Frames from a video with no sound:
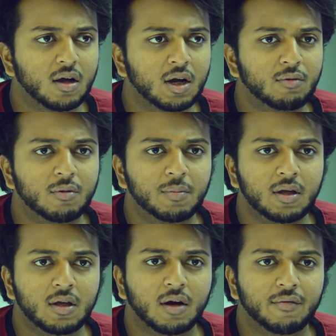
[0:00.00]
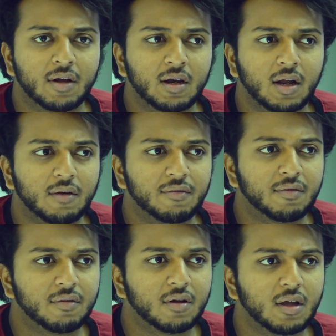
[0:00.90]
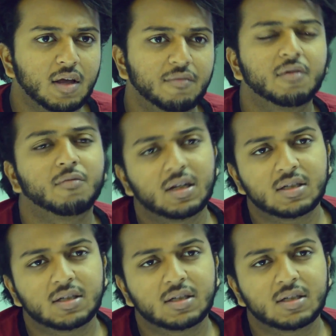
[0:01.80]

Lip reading: It would be a win if even one